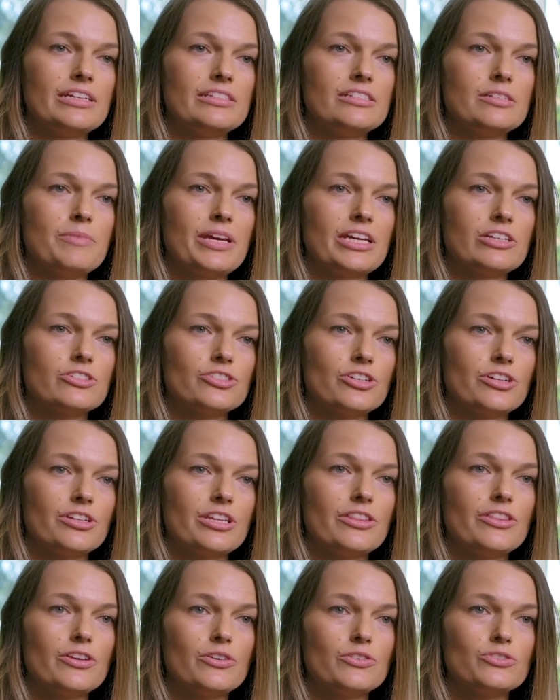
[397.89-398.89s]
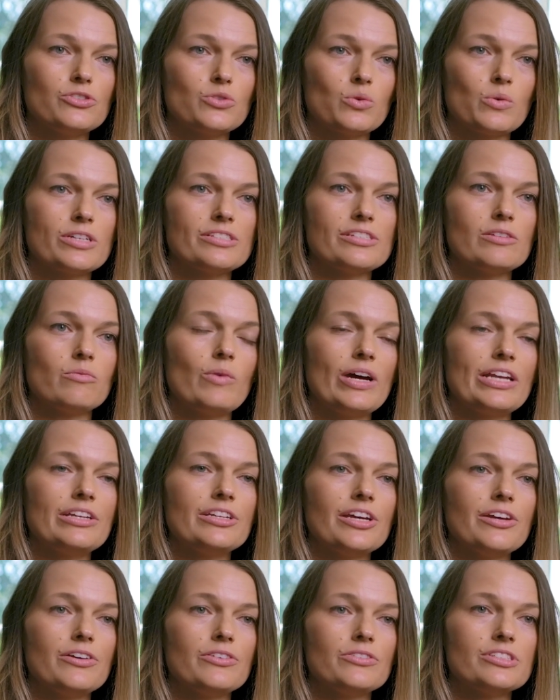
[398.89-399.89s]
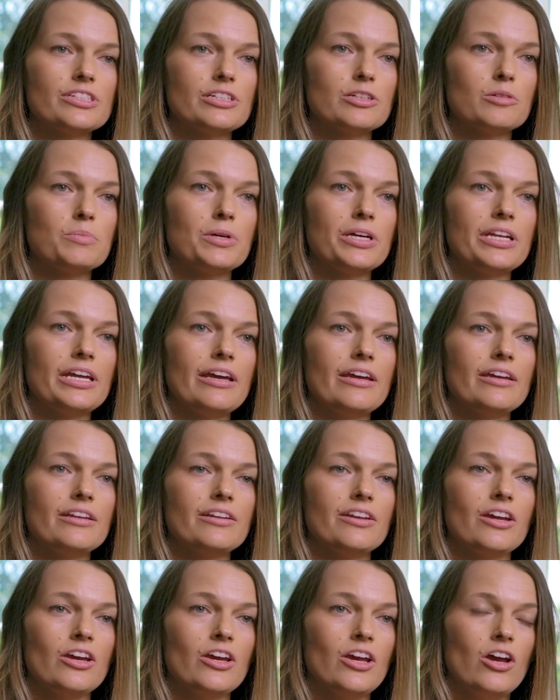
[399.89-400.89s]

to make sure that those doors and windows that are put in